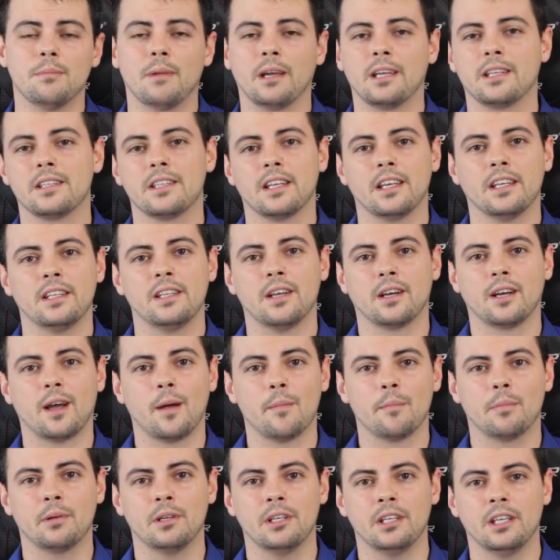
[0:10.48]
maintain your
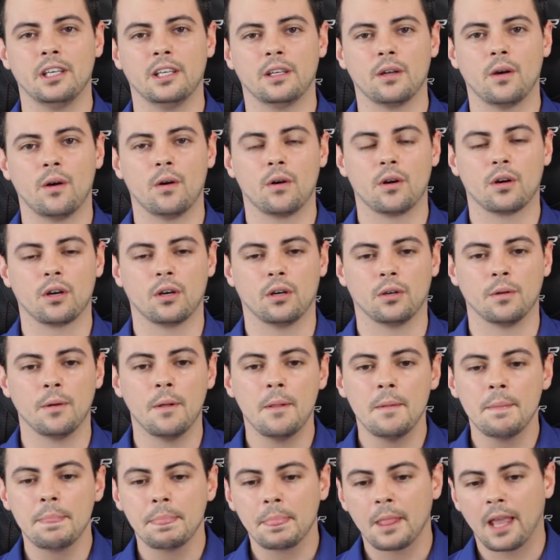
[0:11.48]
company in Hong Kong?
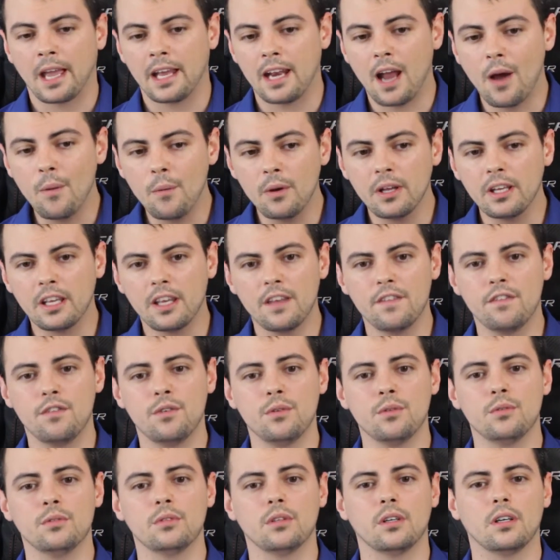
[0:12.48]
And I will give
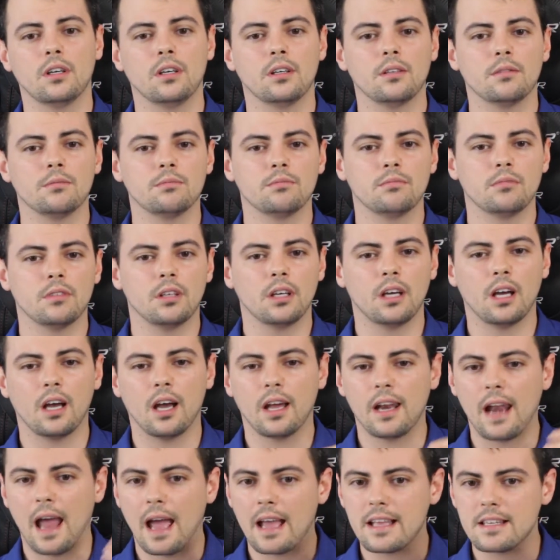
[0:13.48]
you
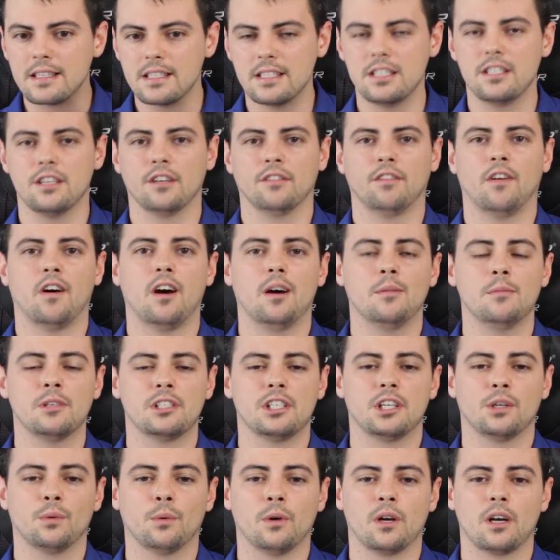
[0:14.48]
an idea of how
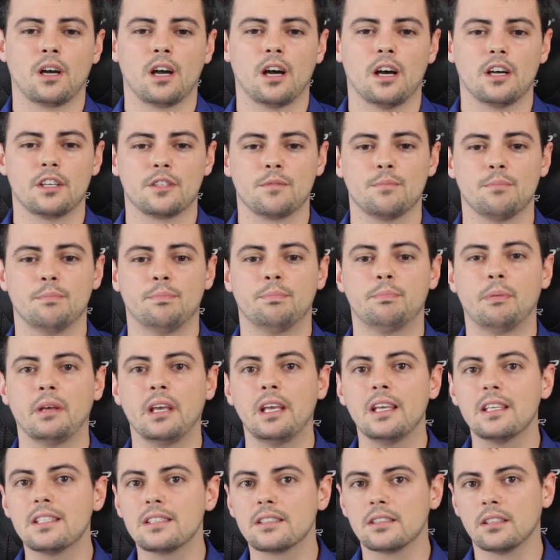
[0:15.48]
much it will cost
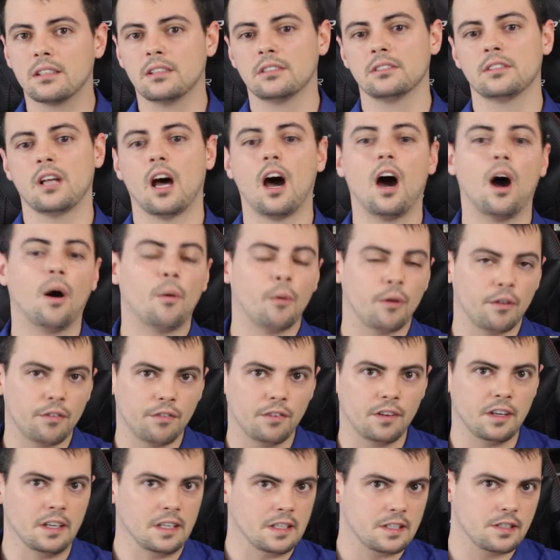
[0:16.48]
based on our
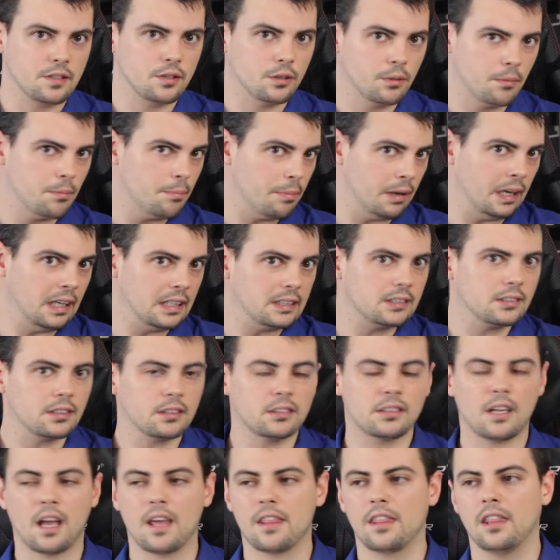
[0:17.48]
fees. So based
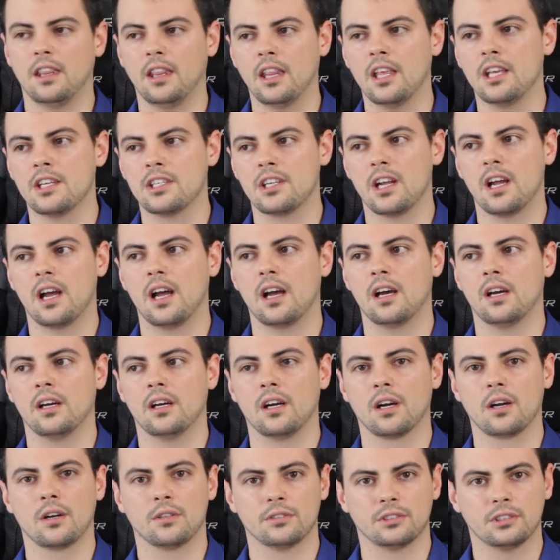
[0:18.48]
on
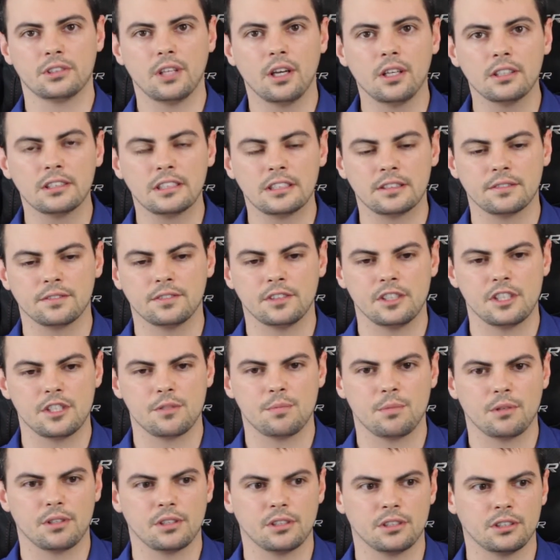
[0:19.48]
ATHENASIA consulting
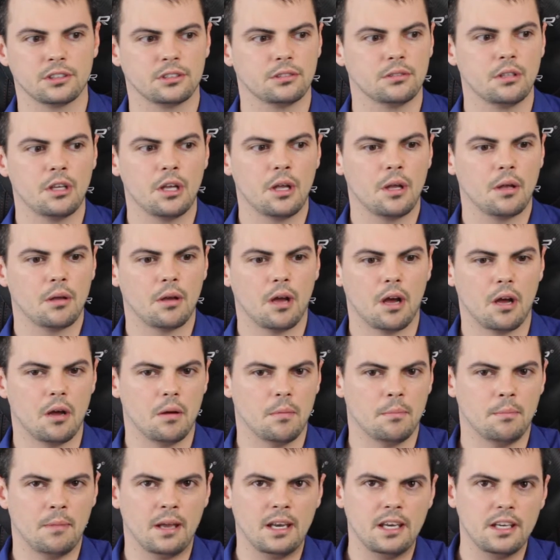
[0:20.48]
fees, because
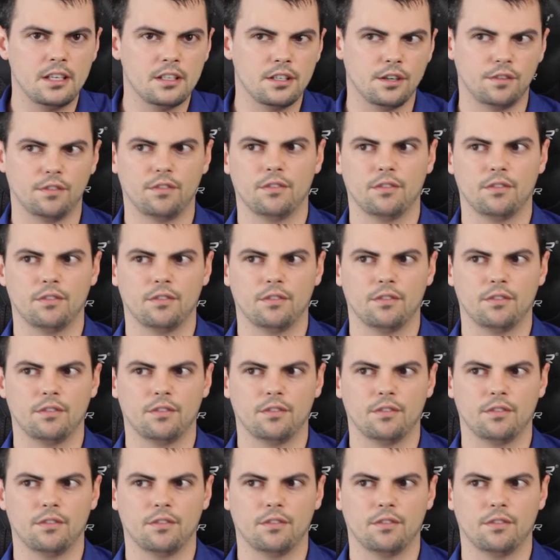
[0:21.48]
many